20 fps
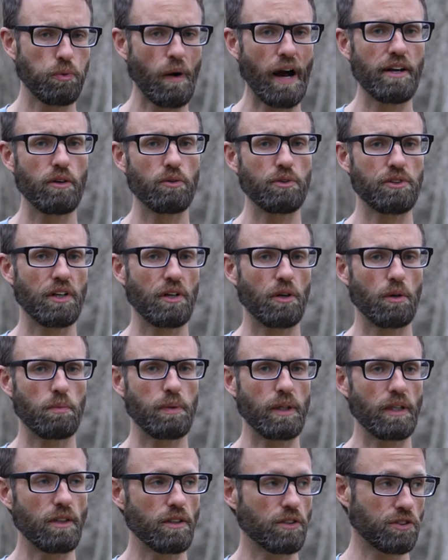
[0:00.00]

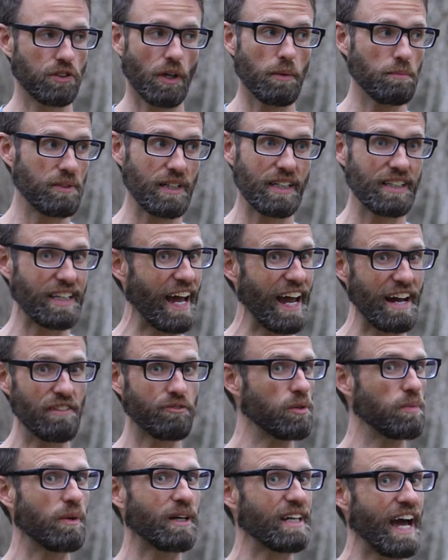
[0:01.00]
cryotherapy, something that
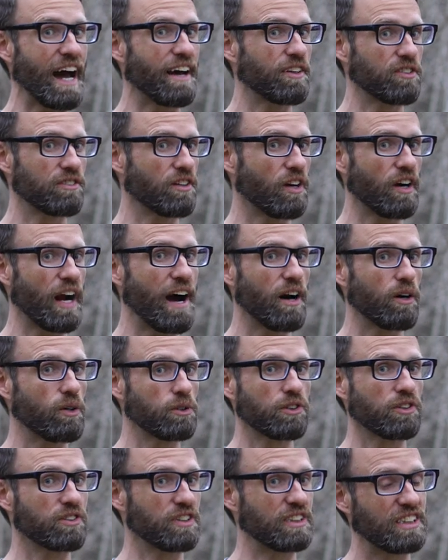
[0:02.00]
everybody has in their
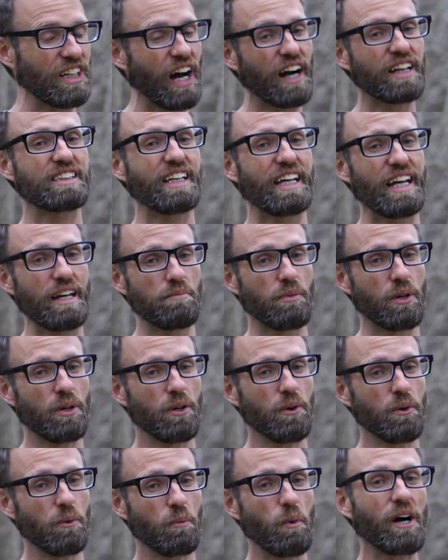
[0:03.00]
house, duct tape?
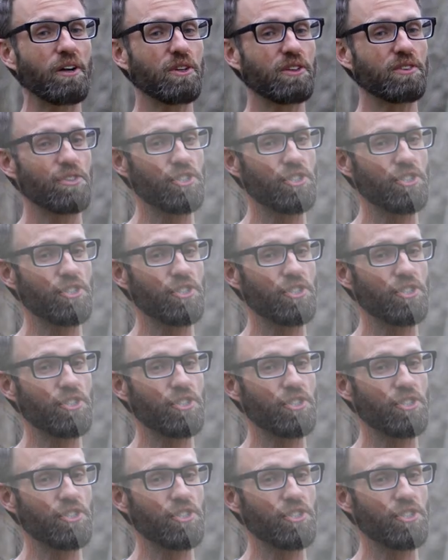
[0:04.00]
Well,